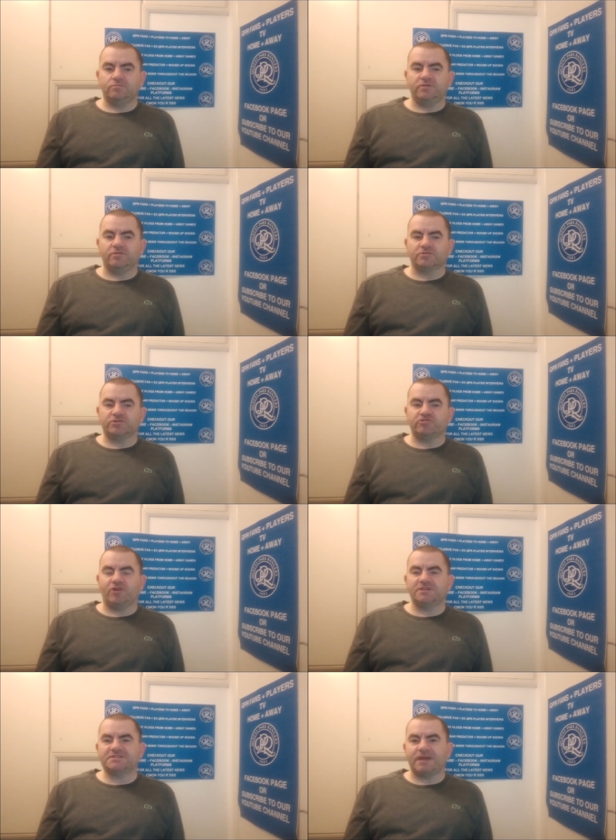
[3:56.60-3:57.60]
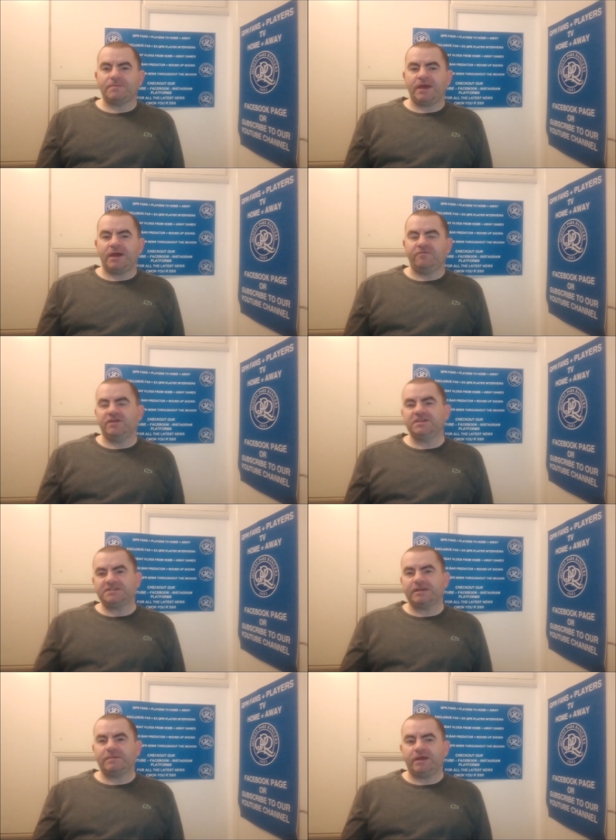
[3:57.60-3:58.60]
We've got to try and stamp that out. If we can
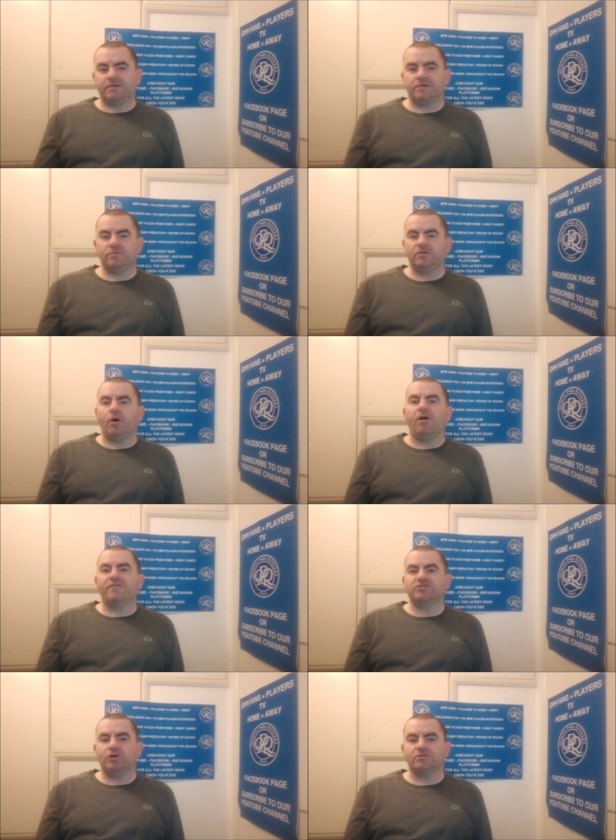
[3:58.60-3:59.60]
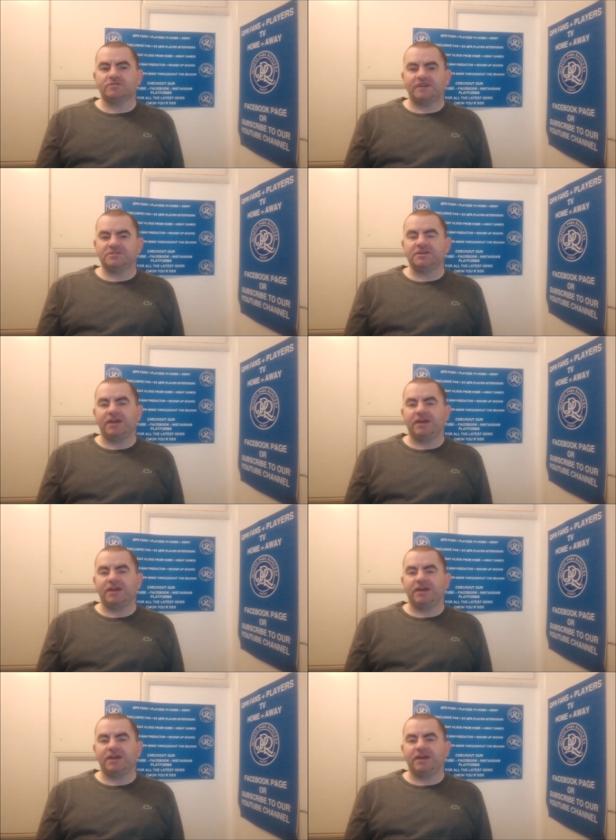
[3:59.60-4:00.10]
stamp that out, then we've got half a chance of actually